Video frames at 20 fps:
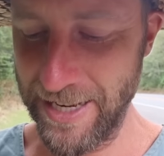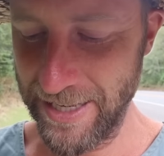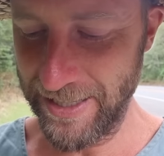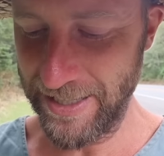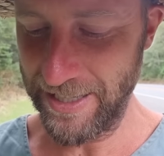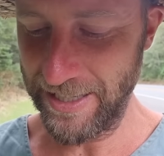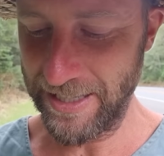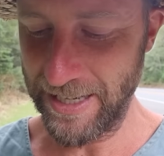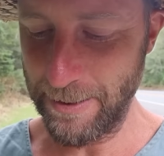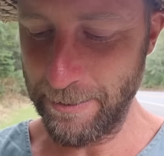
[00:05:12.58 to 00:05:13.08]

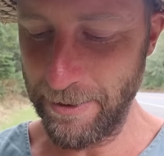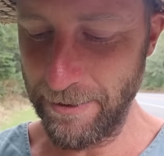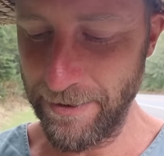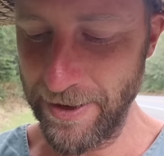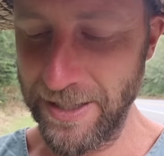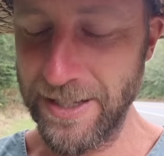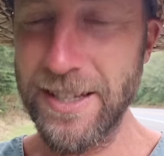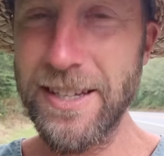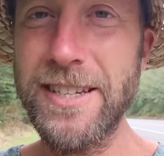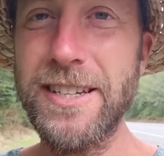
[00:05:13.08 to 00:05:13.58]
this. And some of
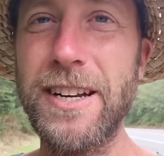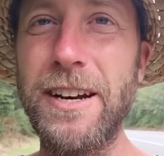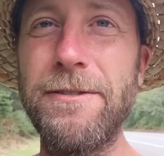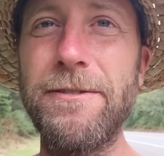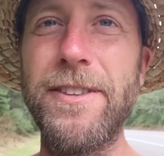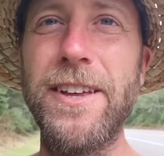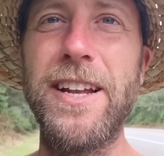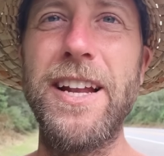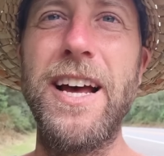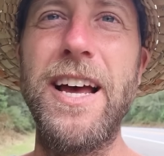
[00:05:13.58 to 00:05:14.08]
it's the
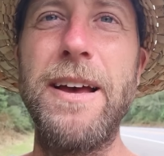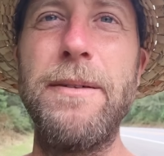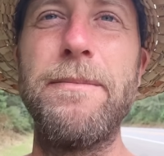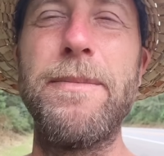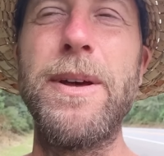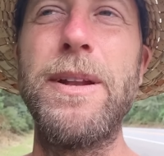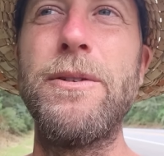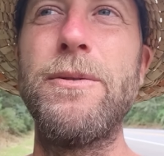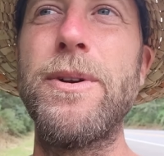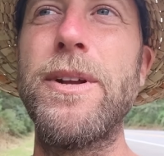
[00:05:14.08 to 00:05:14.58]
stuff that I've
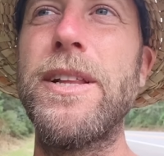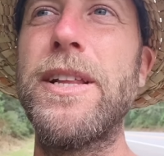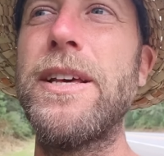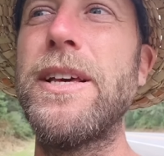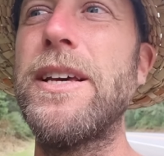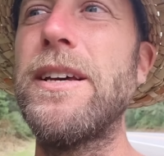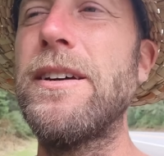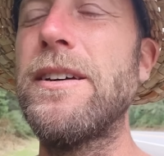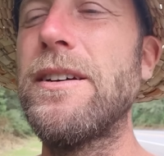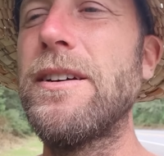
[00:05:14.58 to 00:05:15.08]
been
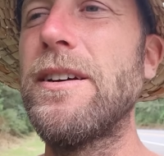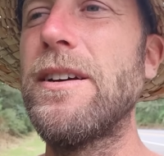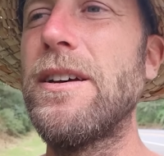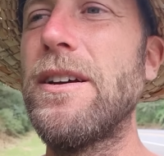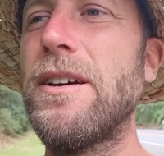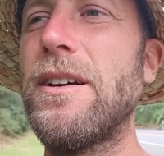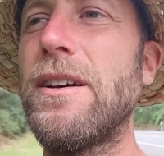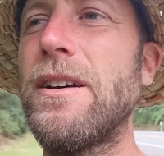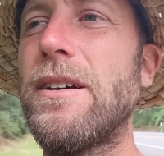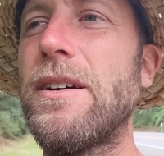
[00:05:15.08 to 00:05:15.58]
really
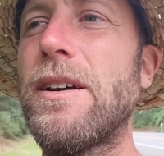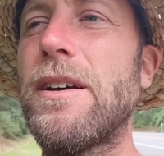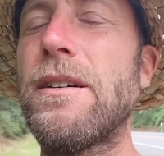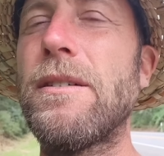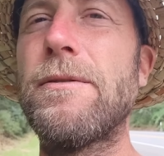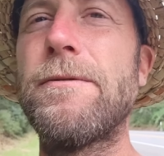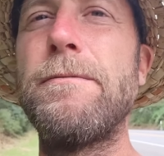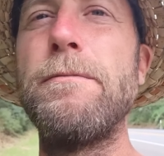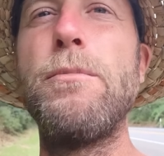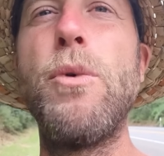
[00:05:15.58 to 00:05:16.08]

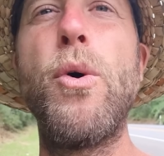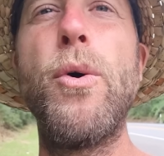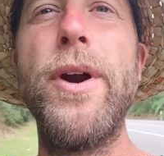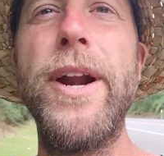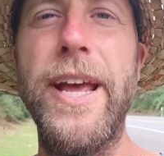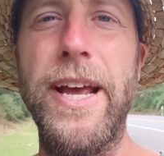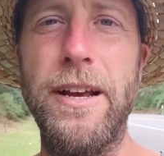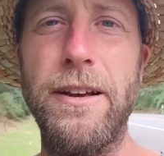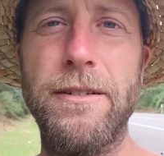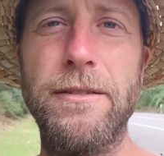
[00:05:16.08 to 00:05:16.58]

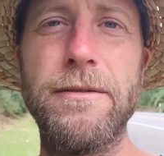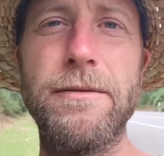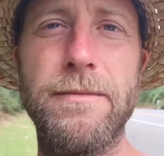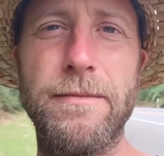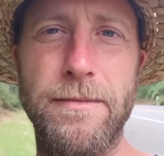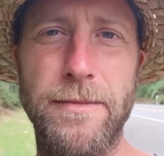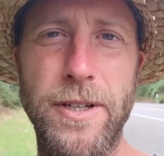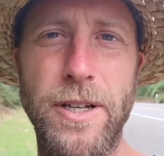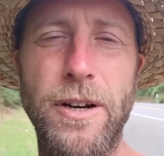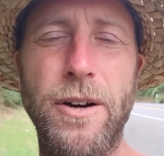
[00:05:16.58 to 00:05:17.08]
mourning,
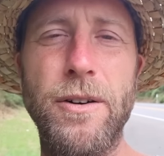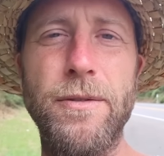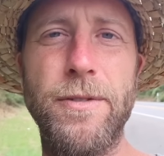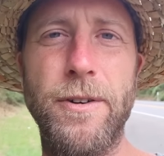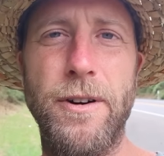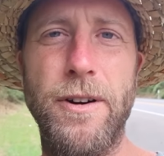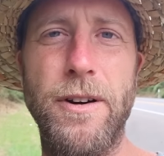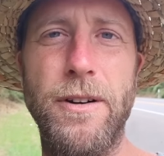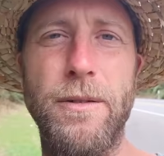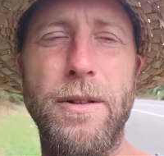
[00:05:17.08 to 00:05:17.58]
you know,
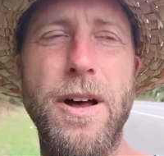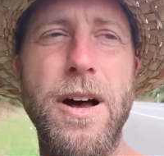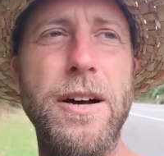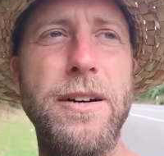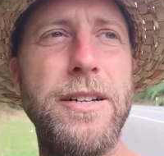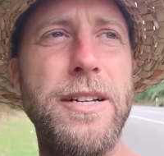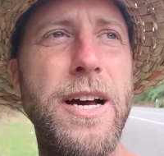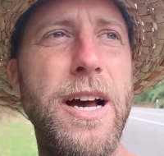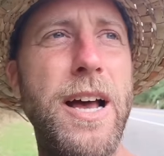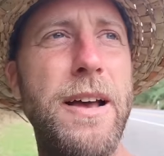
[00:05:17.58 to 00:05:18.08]
for a
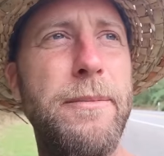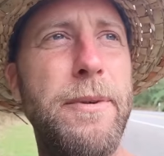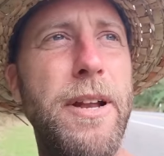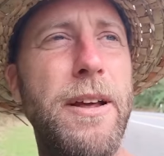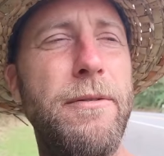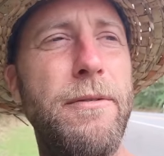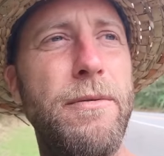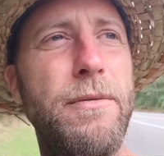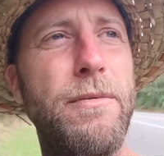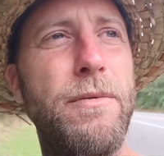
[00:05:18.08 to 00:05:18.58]
long time and
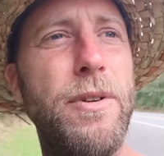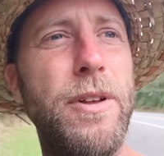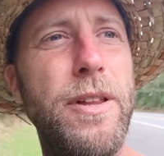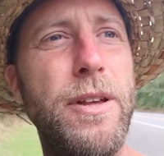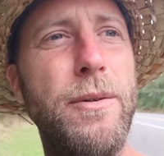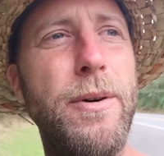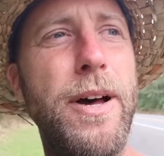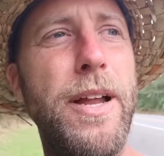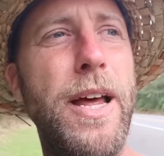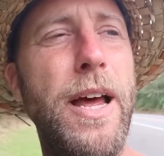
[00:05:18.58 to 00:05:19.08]
have
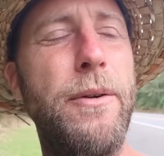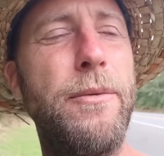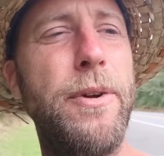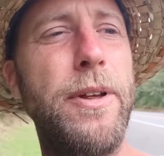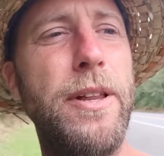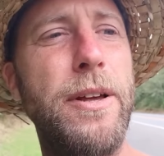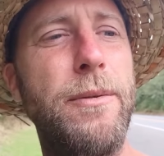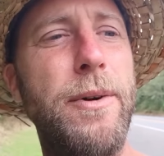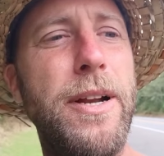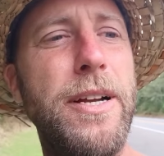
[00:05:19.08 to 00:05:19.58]
really want, I
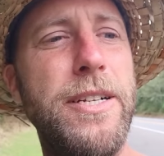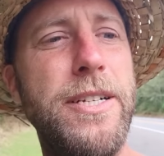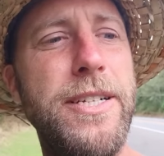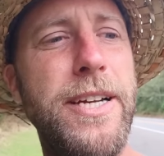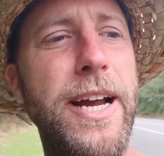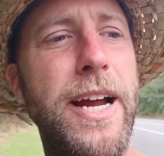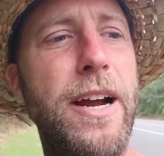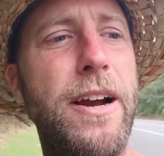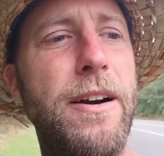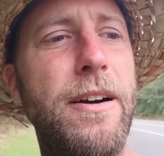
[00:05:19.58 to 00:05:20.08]
really want to
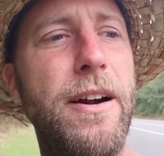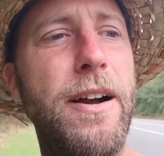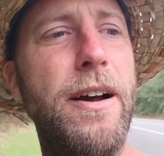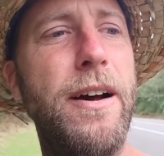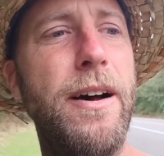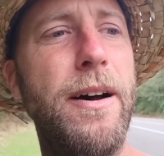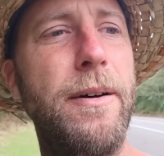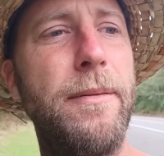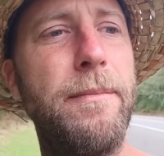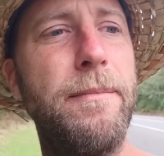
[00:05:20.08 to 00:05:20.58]
share
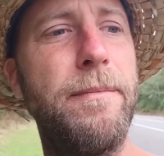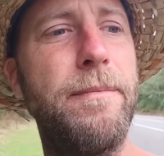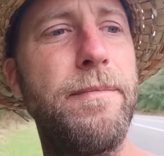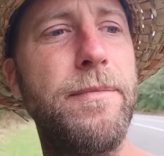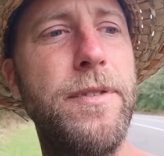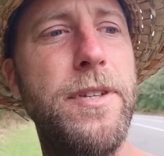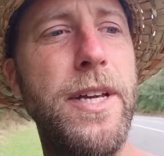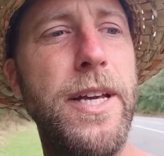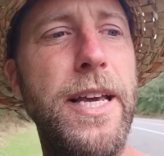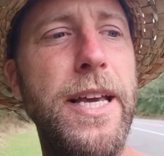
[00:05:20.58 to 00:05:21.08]
um,
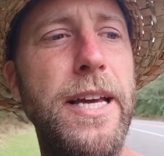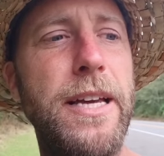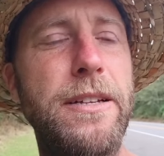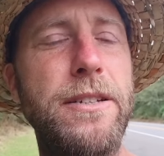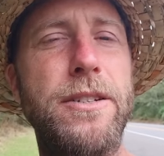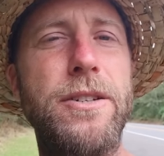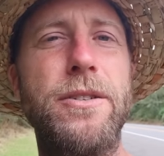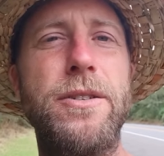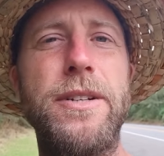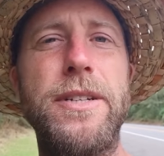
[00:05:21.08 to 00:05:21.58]
to get
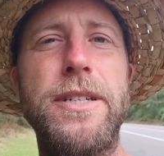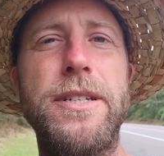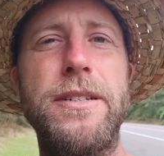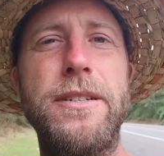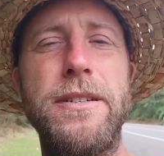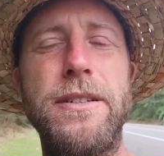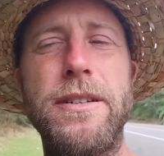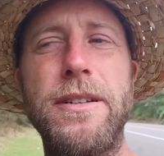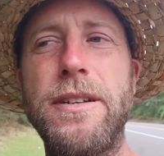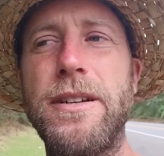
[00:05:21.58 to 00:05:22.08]
into a,
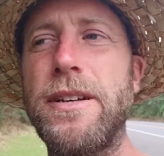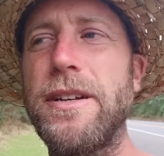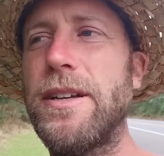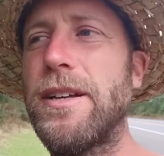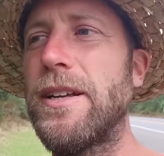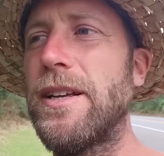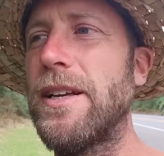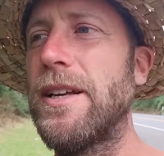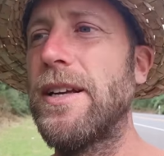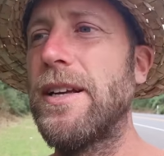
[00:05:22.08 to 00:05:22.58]

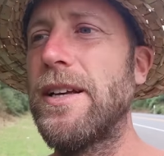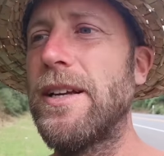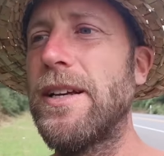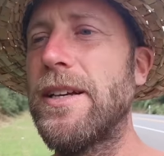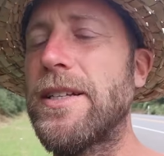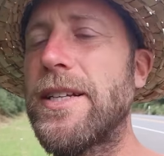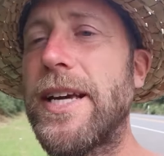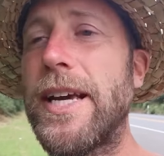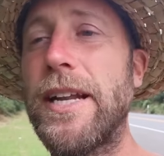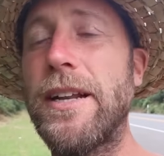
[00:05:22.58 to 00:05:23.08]

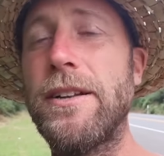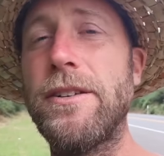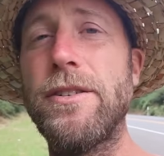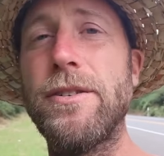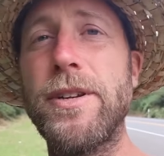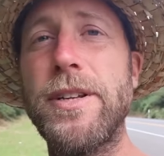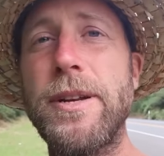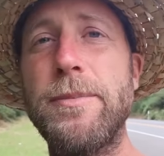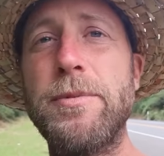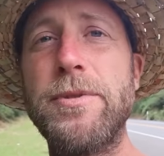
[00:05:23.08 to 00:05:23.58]
to get
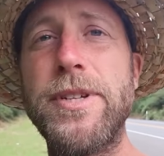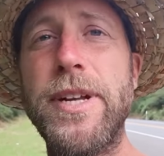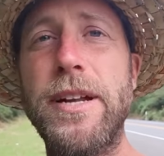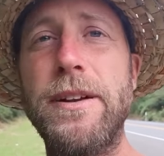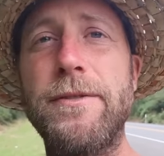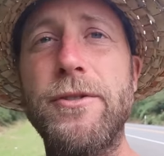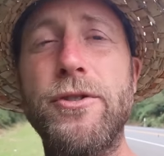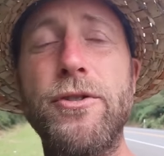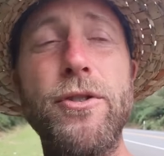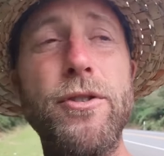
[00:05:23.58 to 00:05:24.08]
into a deeper
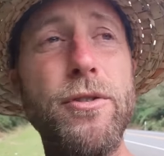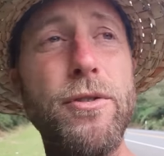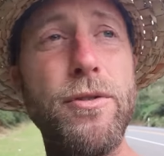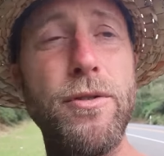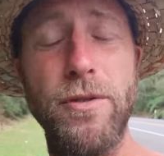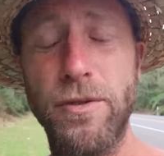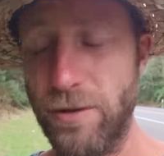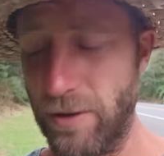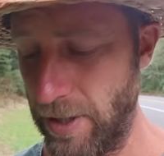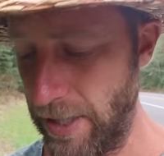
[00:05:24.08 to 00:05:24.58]
state of truth,